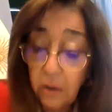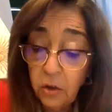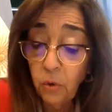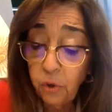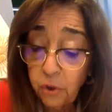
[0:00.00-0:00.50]

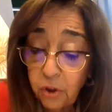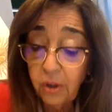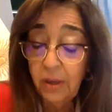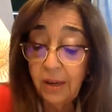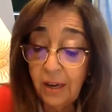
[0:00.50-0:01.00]
youth
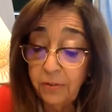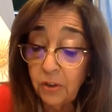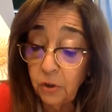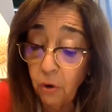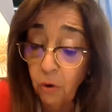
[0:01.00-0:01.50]
have
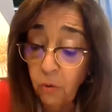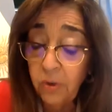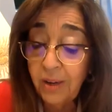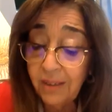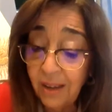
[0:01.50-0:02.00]

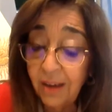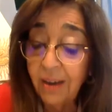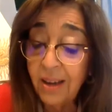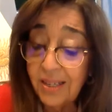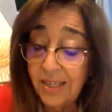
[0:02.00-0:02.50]
shown their
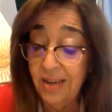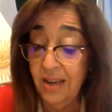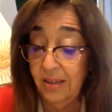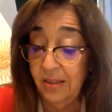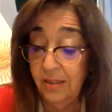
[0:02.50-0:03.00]

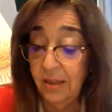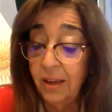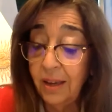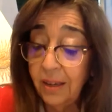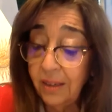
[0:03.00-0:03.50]
resilience,
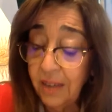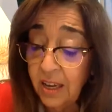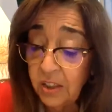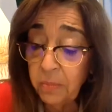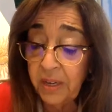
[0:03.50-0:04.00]

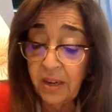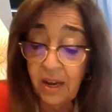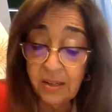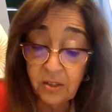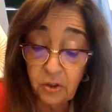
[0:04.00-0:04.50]
engagement,
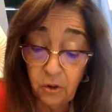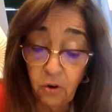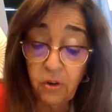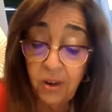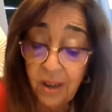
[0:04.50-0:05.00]
and
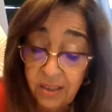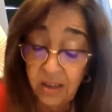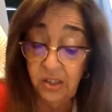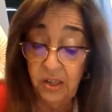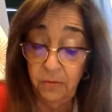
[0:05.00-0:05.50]
strong
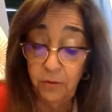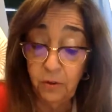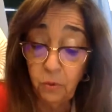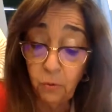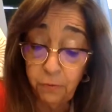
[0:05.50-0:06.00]
leadership
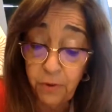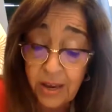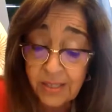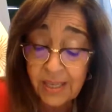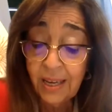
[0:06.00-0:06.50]
to
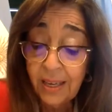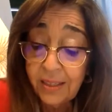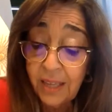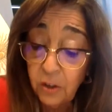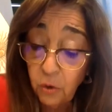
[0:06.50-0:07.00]
face
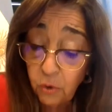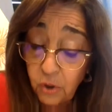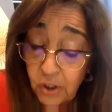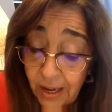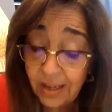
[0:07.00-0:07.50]
the new
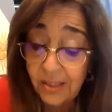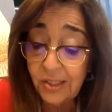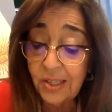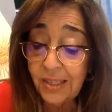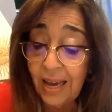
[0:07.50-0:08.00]

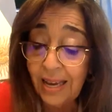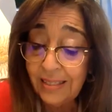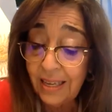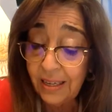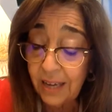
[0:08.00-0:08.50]
challenges,
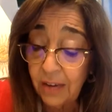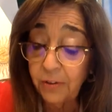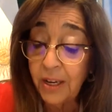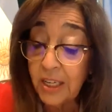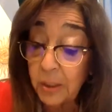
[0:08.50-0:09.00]
and they have
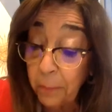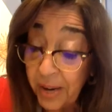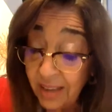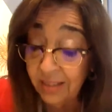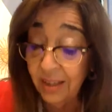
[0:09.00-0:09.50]

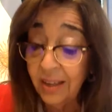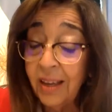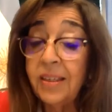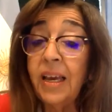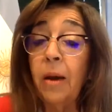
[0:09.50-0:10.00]
spread
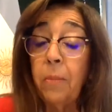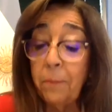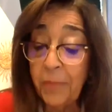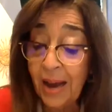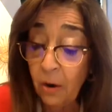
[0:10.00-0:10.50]
their
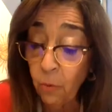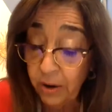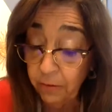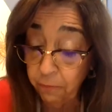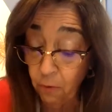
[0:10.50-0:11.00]

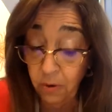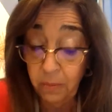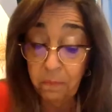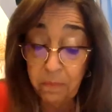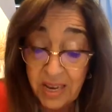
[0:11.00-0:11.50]
powerful
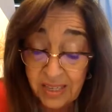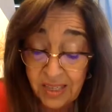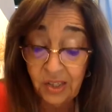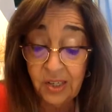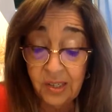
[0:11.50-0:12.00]

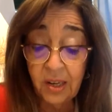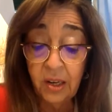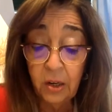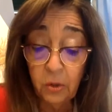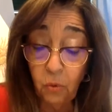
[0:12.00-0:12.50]
messages
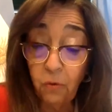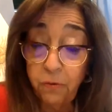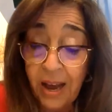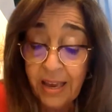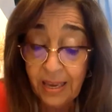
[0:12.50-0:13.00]
to
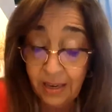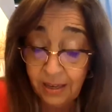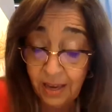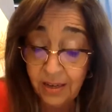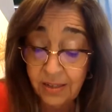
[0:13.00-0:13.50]
fight
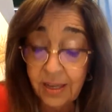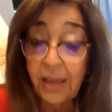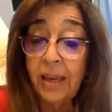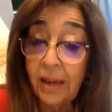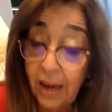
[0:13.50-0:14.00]
against
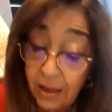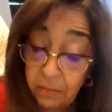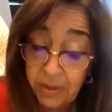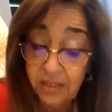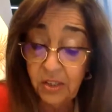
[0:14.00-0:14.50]

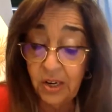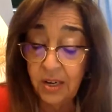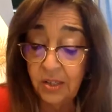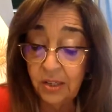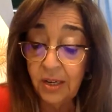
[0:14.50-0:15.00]
climate
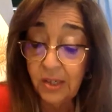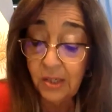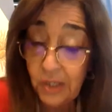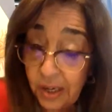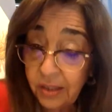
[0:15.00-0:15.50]
change,
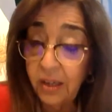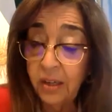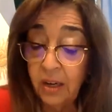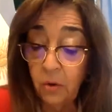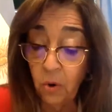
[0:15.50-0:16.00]
gender
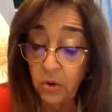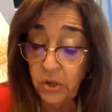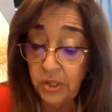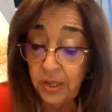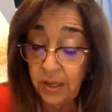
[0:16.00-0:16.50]

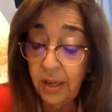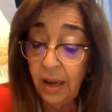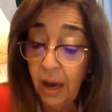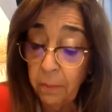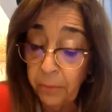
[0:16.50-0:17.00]
inequality,
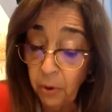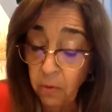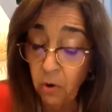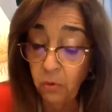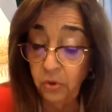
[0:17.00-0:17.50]
and
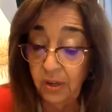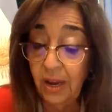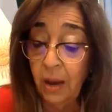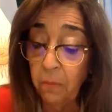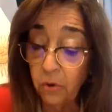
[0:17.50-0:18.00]
promoting
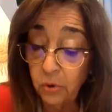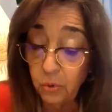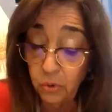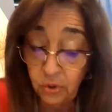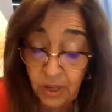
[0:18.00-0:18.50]
a more
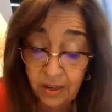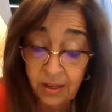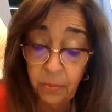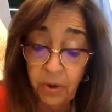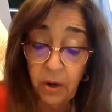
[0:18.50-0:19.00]

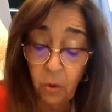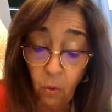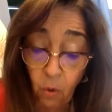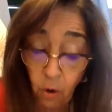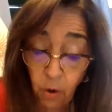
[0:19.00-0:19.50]
sustainable
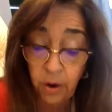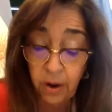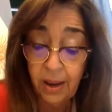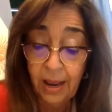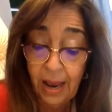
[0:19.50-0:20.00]
world
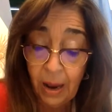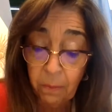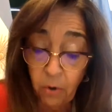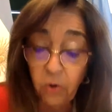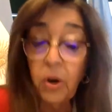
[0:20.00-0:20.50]

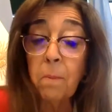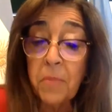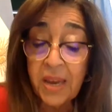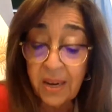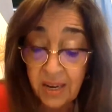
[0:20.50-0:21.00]
among
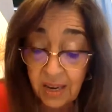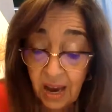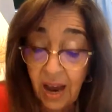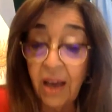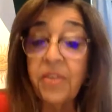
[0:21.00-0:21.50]
many
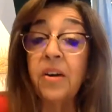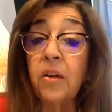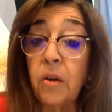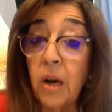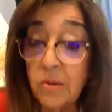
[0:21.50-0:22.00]
other
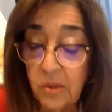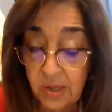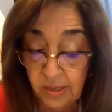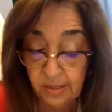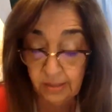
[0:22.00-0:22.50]

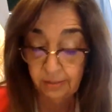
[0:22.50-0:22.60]
causes.